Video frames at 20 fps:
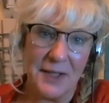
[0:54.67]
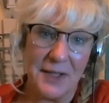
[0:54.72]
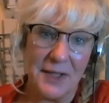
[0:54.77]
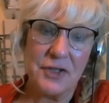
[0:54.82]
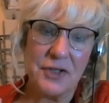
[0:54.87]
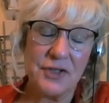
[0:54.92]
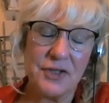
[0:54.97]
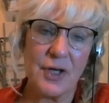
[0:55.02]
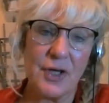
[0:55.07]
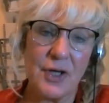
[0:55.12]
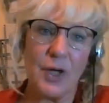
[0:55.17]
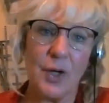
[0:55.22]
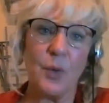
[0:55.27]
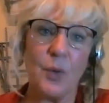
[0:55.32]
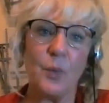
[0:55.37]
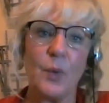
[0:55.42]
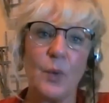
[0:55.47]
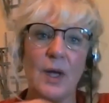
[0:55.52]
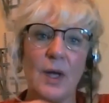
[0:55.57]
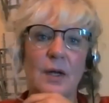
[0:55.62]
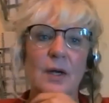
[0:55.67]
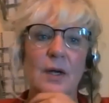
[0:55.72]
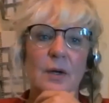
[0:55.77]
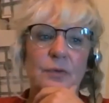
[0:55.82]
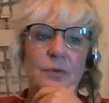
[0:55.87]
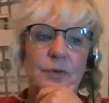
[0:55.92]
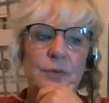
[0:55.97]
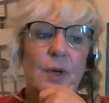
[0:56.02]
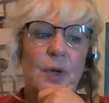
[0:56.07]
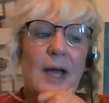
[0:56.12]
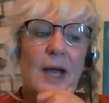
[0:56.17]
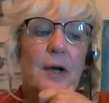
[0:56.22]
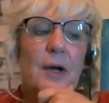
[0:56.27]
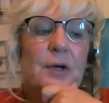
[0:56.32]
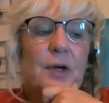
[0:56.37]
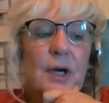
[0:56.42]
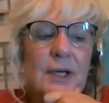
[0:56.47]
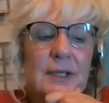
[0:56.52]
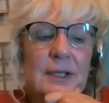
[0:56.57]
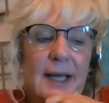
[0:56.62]
So throughout
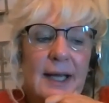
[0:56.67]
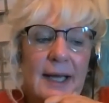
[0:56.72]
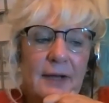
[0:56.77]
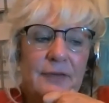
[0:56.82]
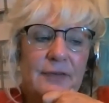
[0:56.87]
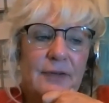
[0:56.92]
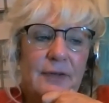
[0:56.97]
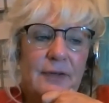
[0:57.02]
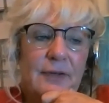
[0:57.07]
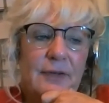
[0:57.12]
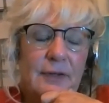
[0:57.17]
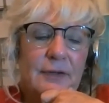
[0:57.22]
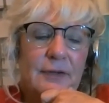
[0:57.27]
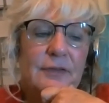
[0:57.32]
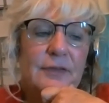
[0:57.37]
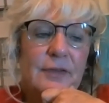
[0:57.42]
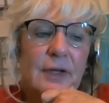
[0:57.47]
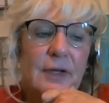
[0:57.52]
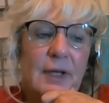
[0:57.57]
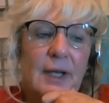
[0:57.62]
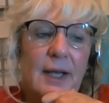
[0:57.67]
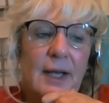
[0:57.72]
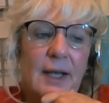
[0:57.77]
our classes,